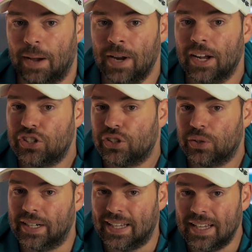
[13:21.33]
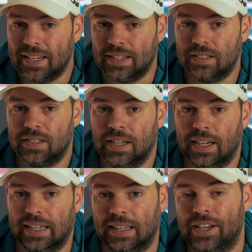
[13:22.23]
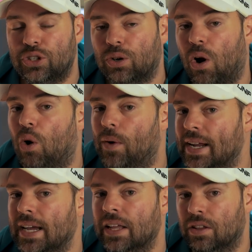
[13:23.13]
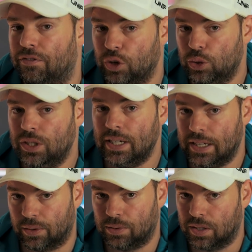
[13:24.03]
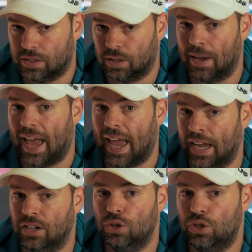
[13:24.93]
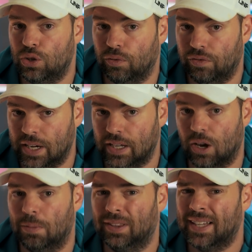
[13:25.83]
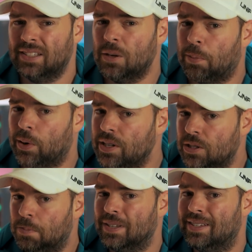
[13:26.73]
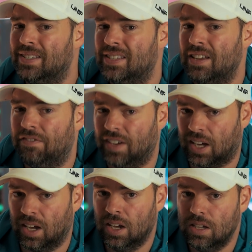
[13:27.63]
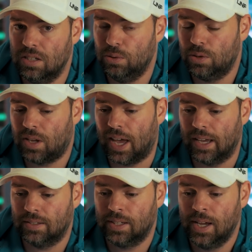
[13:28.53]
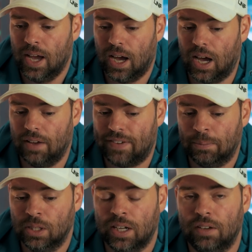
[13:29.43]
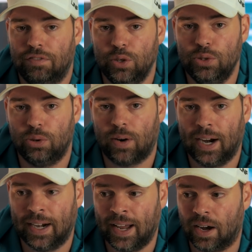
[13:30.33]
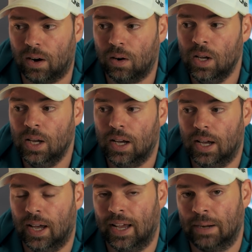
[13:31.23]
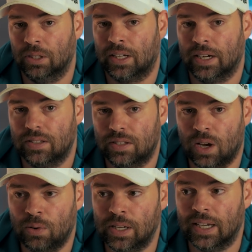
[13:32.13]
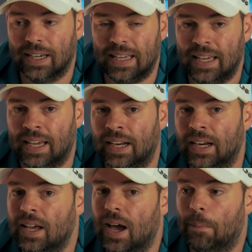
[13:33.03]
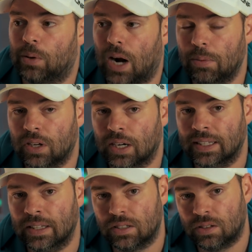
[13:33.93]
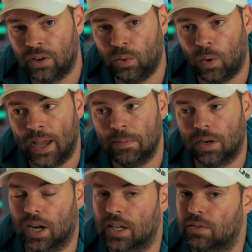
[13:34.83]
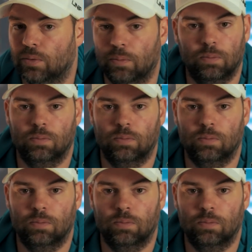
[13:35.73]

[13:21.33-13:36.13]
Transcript: I'm not sure it is, unless you're already in the Fuji ecosystem and you shoot video. But that's a pretty specific use case. If I'm looking at Fuji right now and I'm looking at Sony, again, I'm probably going to lean the Sony way because,